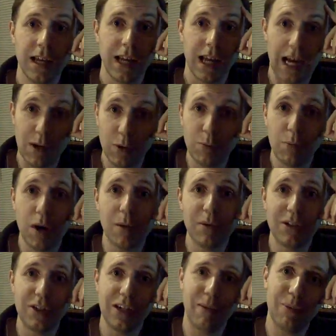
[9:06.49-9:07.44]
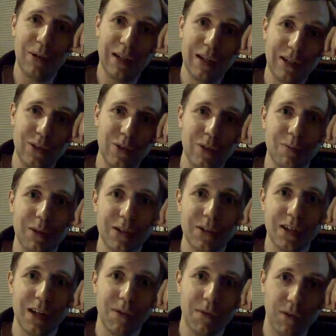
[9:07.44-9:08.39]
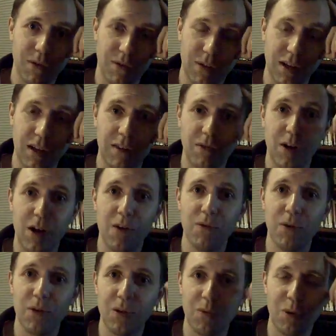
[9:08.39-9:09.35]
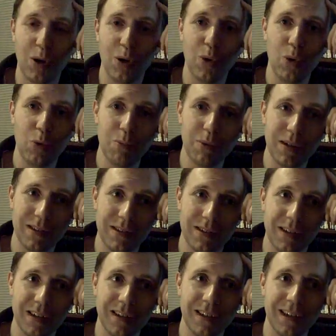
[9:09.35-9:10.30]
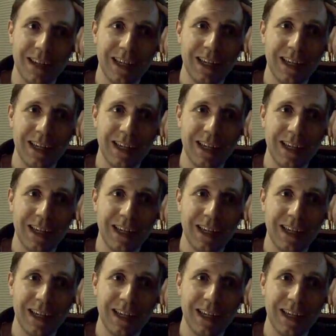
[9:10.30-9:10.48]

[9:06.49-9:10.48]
I would probably jump in and do it myself if, if offered a role, but uh,